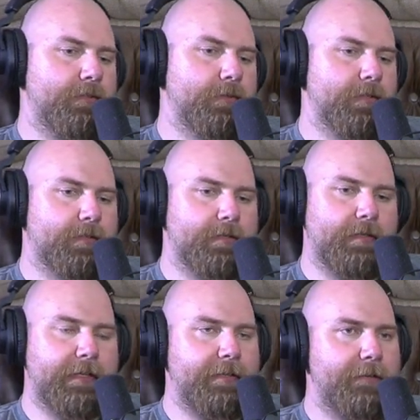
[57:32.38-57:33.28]
New
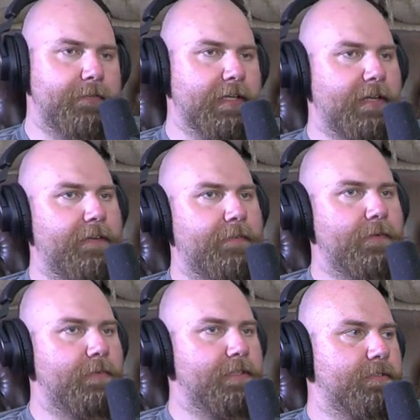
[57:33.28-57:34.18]
York. I feel like if
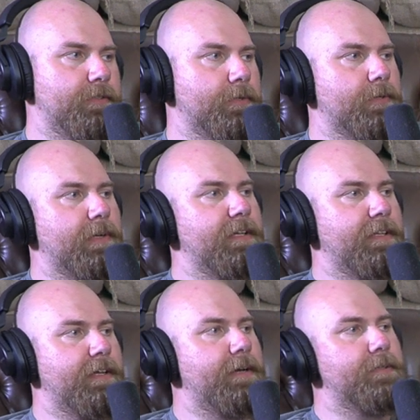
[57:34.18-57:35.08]
I went to New York or
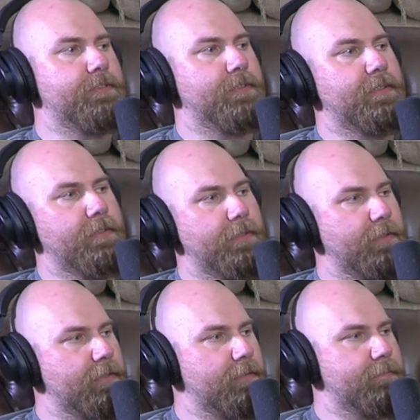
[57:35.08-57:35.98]
LA, I would enjoy New
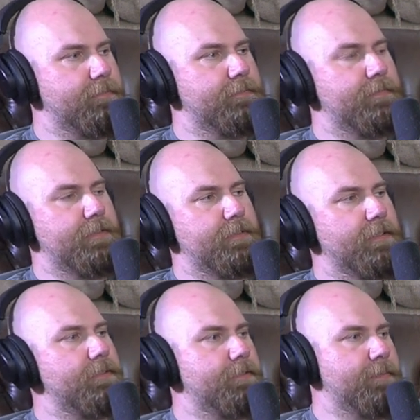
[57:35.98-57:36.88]
York.
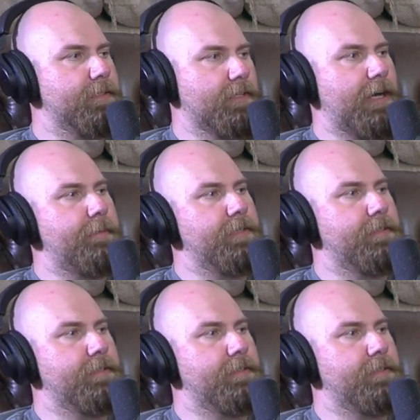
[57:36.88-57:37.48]
Just the comedy.